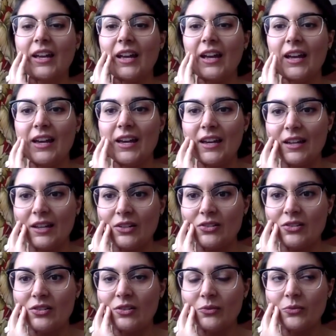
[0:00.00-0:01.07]
and
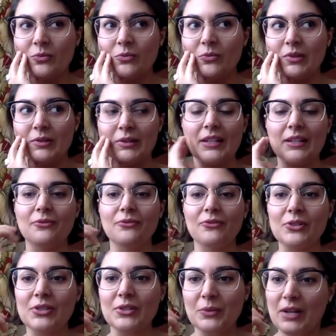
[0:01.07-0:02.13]
like
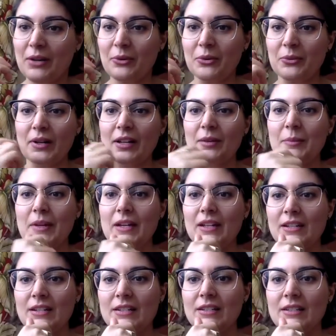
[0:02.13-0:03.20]
first, what I would
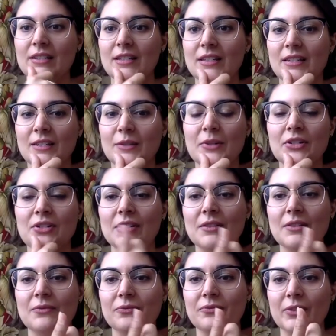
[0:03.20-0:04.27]
recommend is,
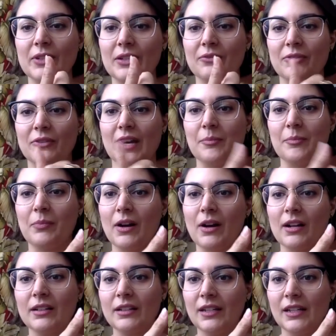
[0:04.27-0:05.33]
especially like for that
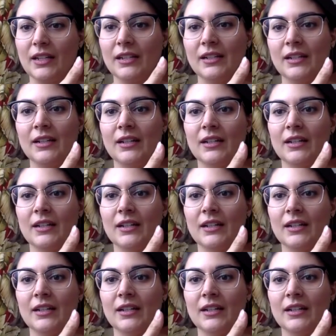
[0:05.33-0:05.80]
broccoli,